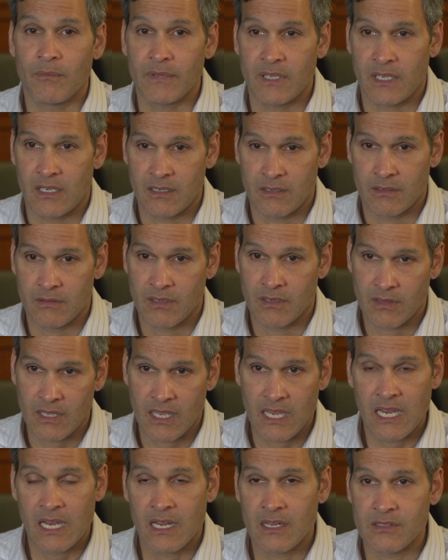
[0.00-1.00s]
in
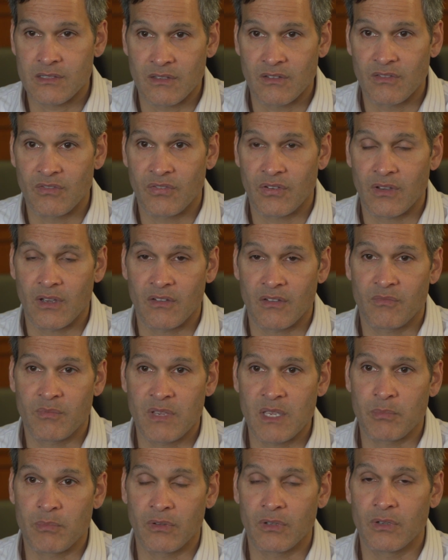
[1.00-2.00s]
the hands of
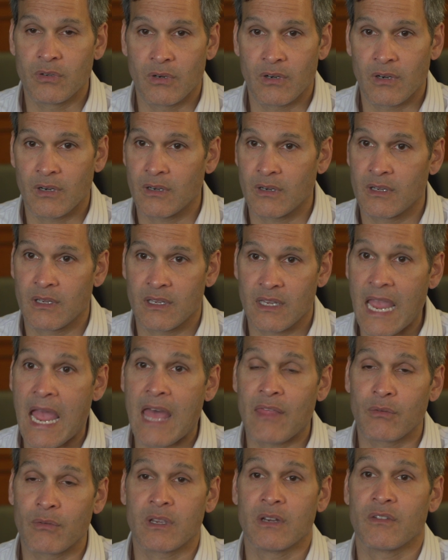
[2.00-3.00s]
people who are
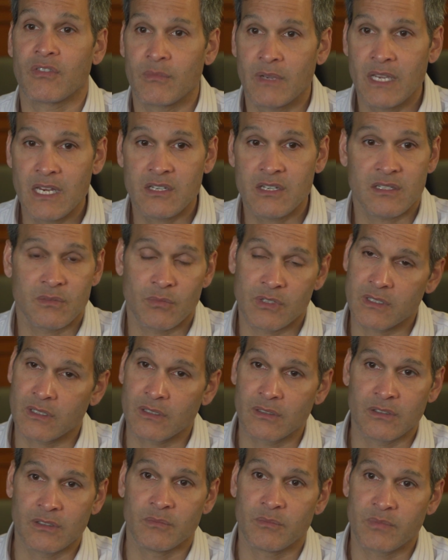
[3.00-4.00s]
gathering information, which
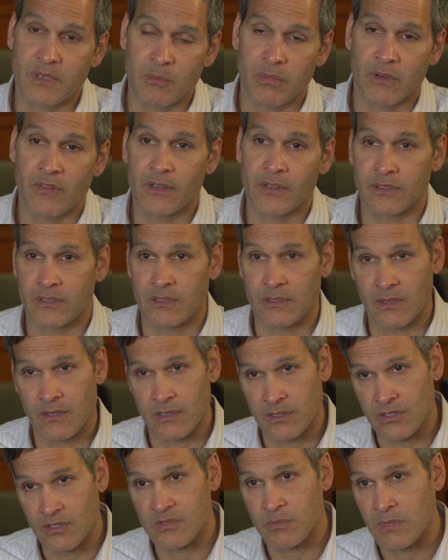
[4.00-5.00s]
include people in
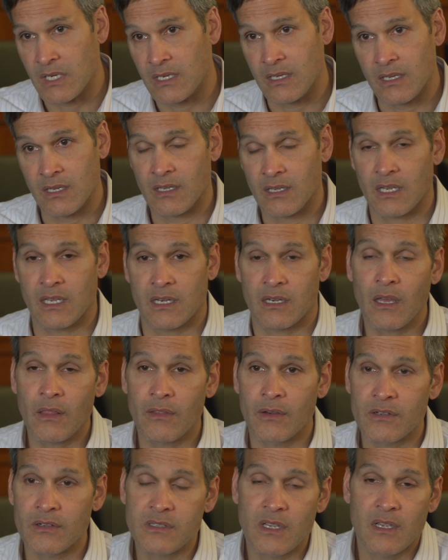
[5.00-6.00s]
the news media and
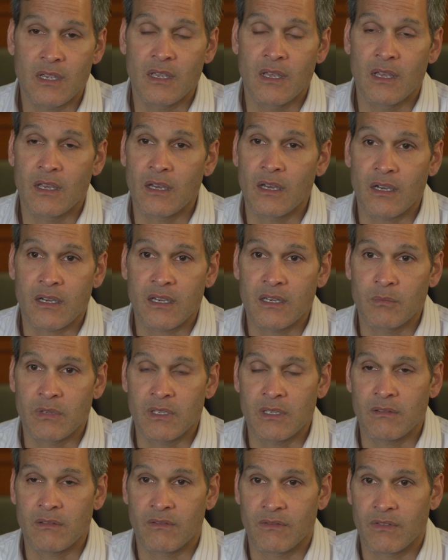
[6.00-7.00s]
others, can
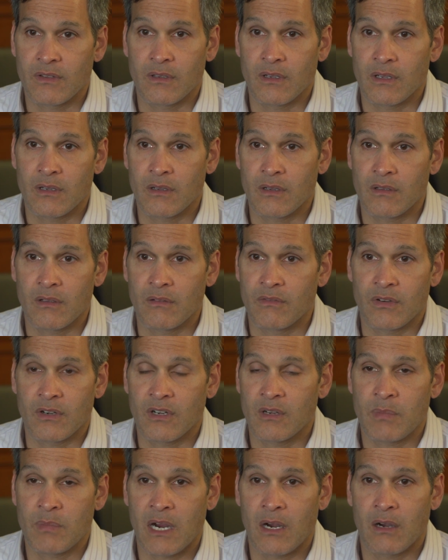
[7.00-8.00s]
be
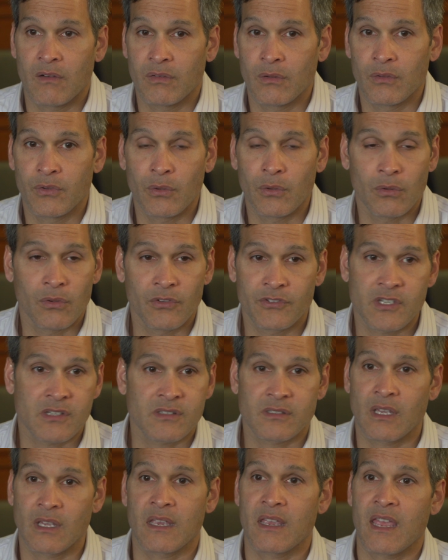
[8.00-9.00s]
very powerful tools,
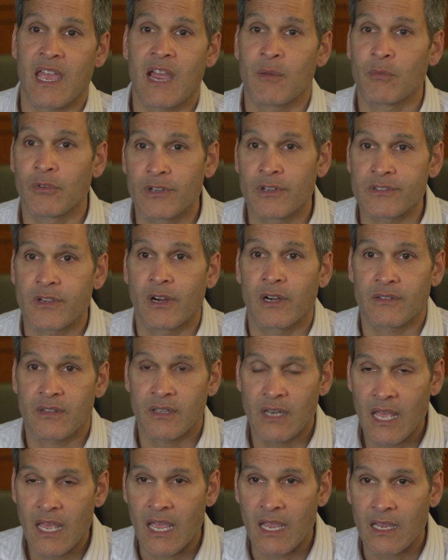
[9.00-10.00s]
just like cameras are
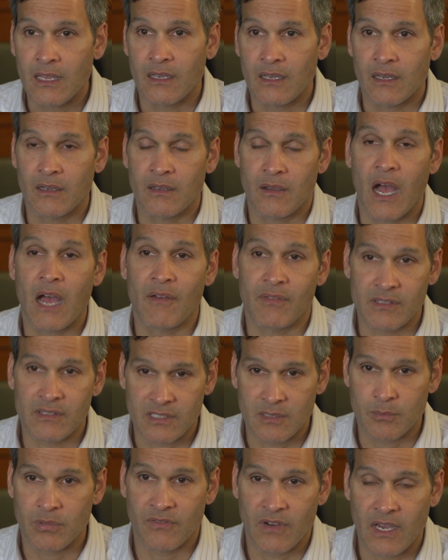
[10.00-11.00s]
today,
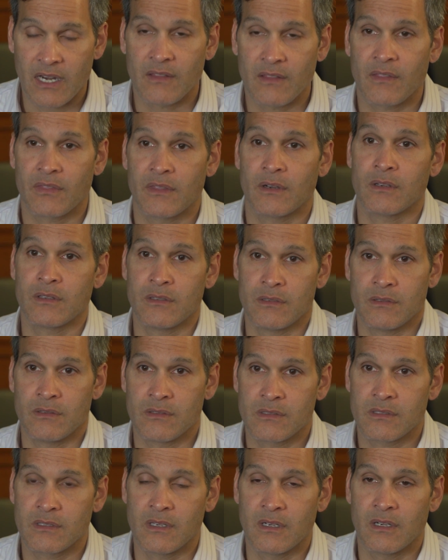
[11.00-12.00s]
obviously provided that they're
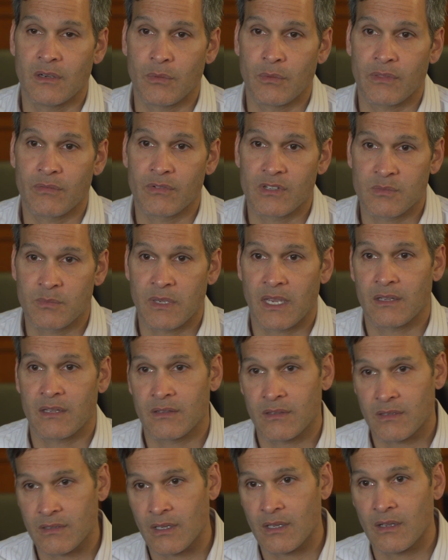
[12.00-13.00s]
used with
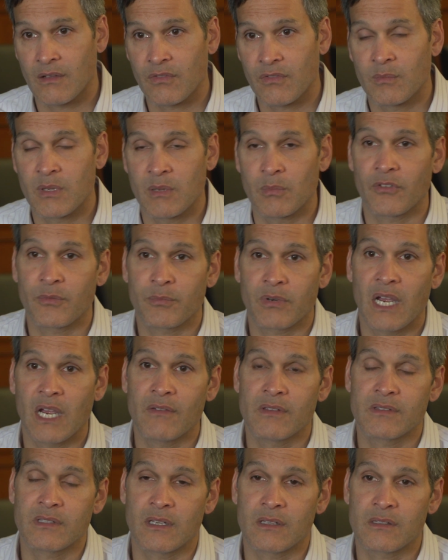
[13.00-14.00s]
respect for people's
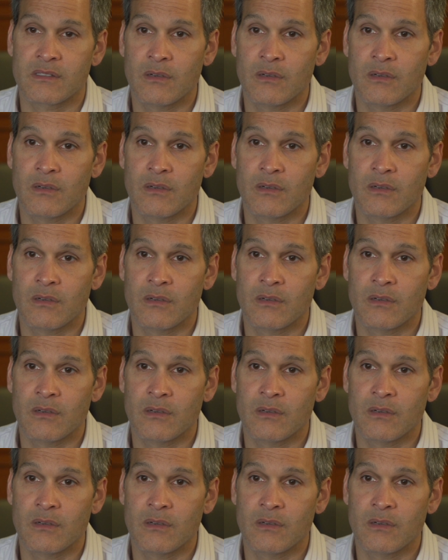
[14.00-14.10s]
privacy and